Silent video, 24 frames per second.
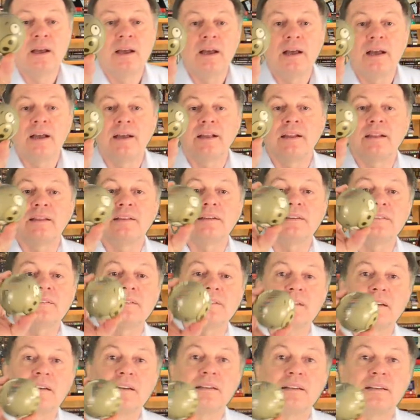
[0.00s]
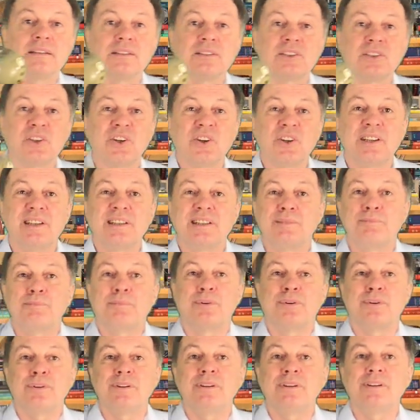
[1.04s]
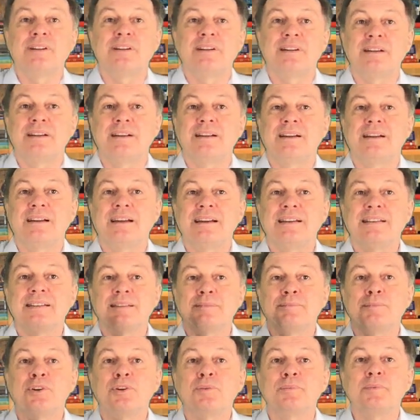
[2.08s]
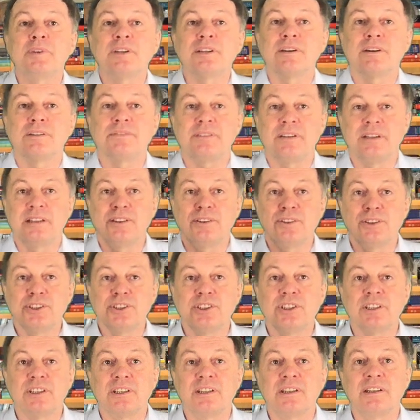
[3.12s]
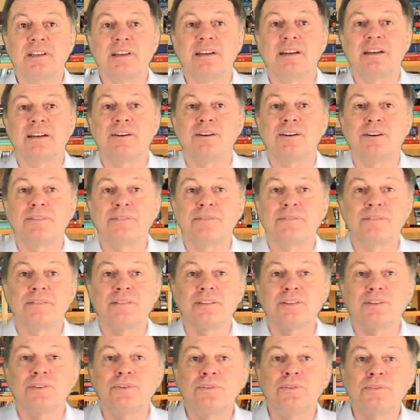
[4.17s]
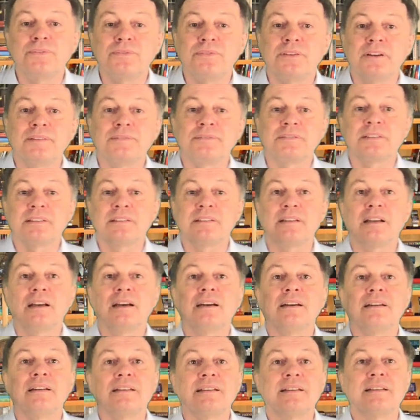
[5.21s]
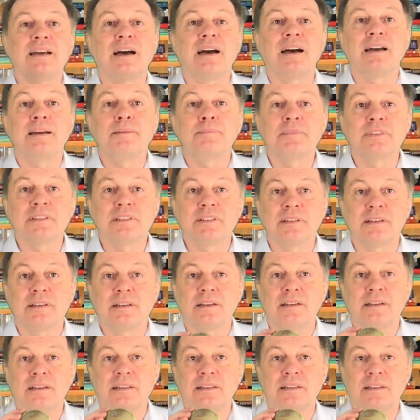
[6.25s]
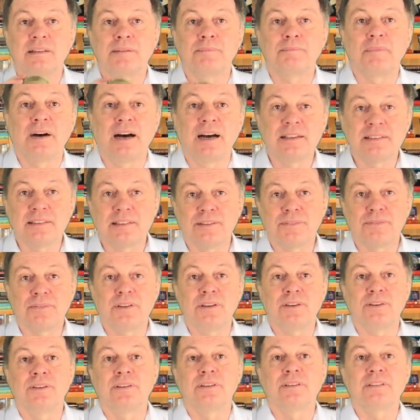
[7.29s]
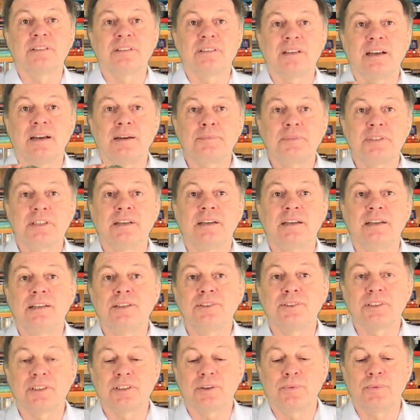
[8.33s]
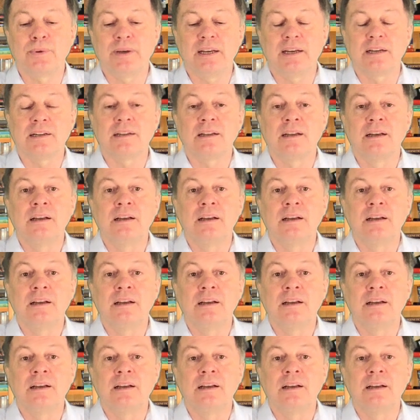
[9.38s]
And this solid ball has a moment of inertia of two-fifths times the mass of the Earth times the radius squared.